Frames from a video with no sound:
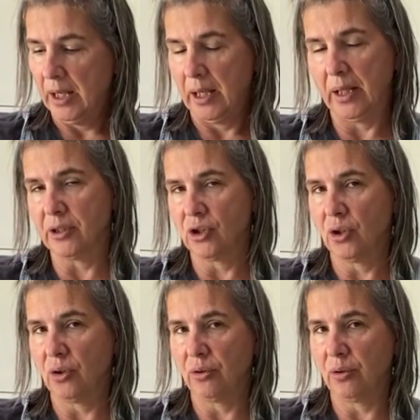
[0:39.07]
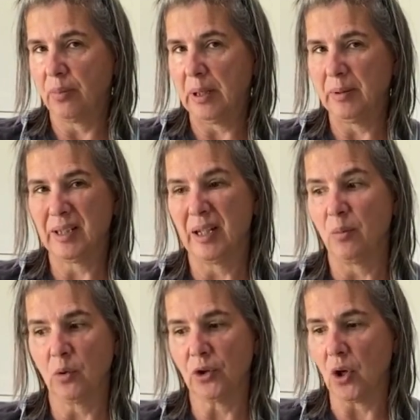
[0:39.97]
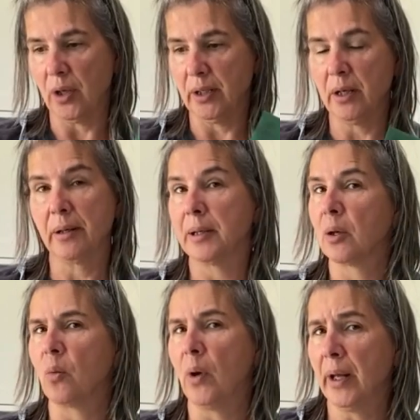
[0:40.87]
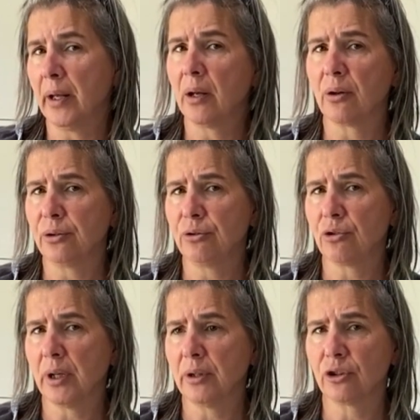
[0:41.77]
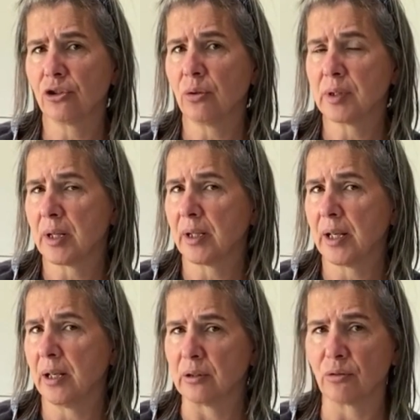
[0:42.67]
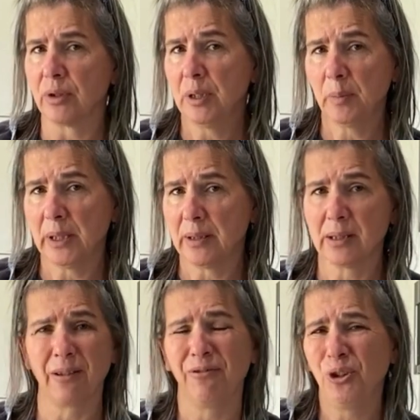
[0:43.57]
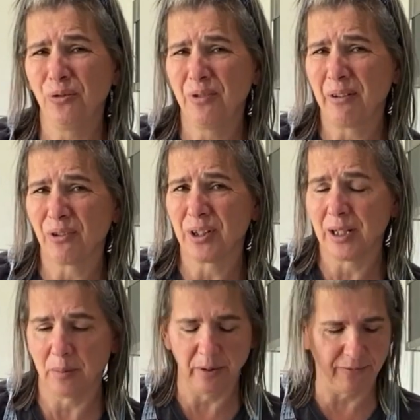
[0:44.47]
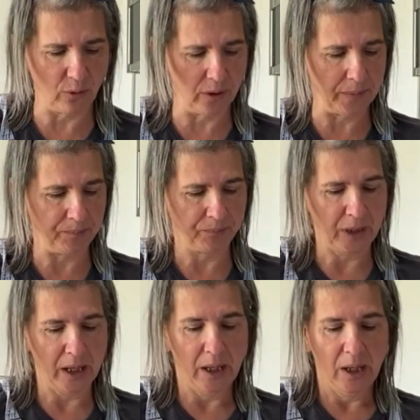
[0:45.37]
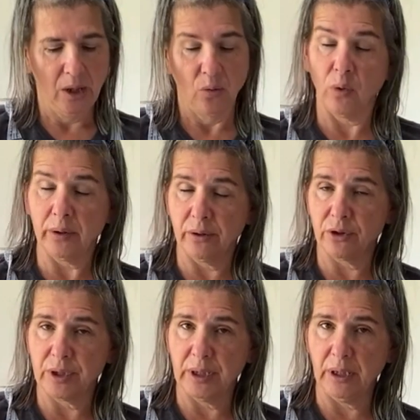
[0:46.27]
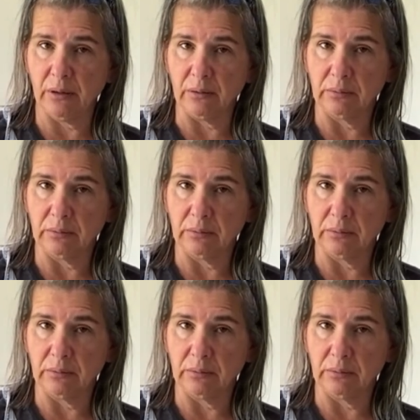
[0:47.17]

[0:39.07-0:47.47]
And so you're probably saying, well, Dawn, why are you trying to show us how to can green beans if you've never done it before? Well, here's the deal.